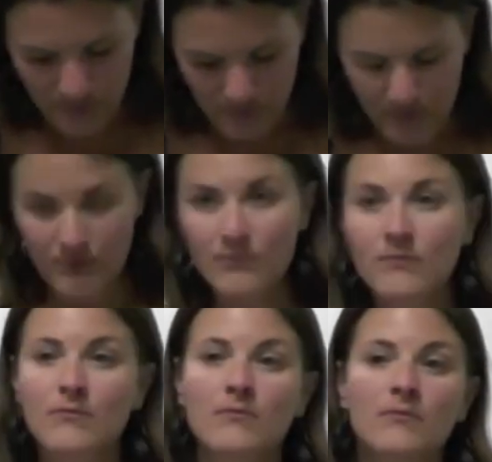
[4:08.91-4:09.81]
medicine
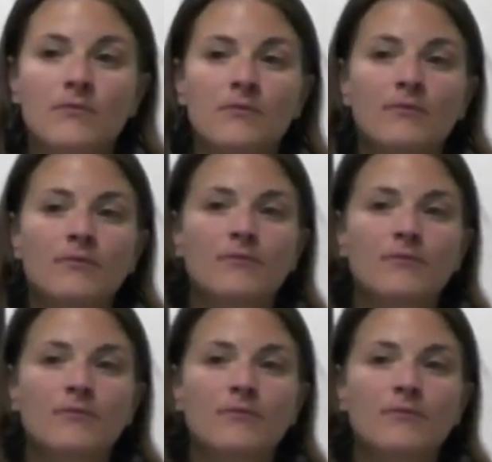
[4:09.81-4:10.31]
becomes a poison?